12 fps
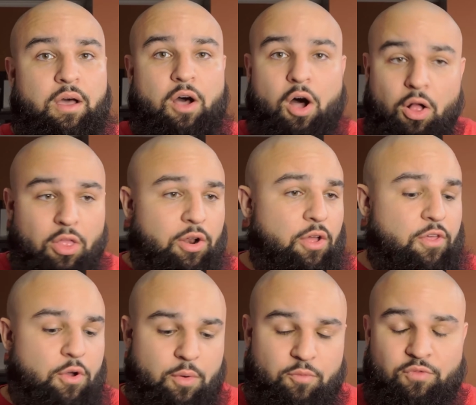All in all
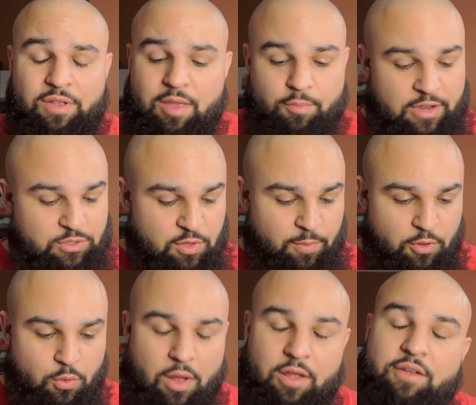though, really impressed with the build
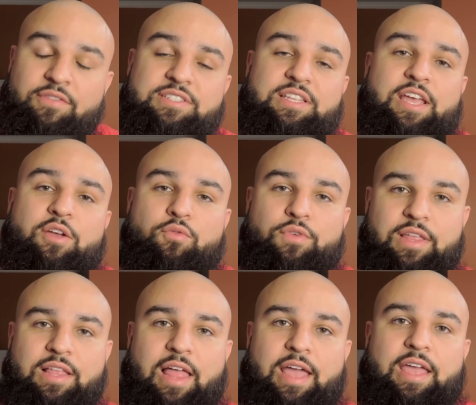quality of this thing, really
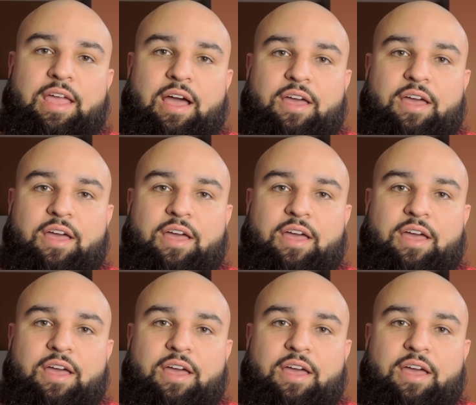like it.